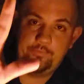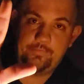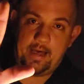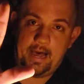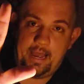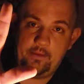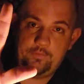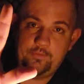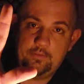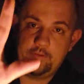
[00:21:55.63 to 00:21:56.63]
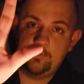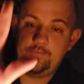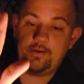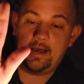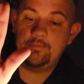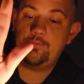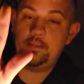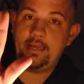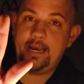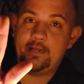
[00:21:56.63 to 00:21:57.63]
5. 5 for
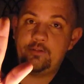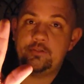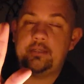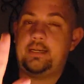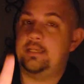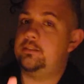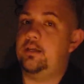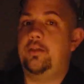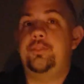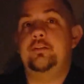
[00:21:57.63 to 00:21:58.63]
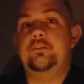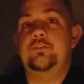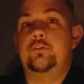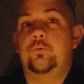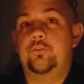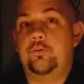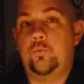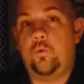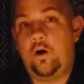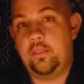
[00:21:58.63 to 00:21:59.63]
the actors, and it has nothing to do with the
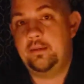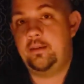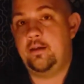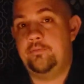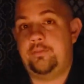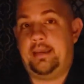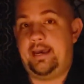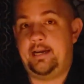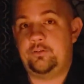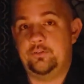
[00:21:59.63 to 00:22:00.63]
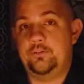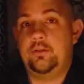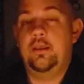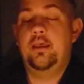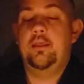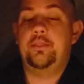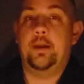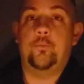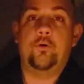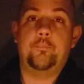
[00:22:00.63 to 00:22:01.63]
quality of the actors.
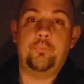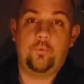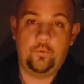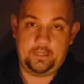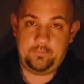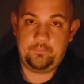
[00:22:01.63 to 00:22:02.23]
They were on point.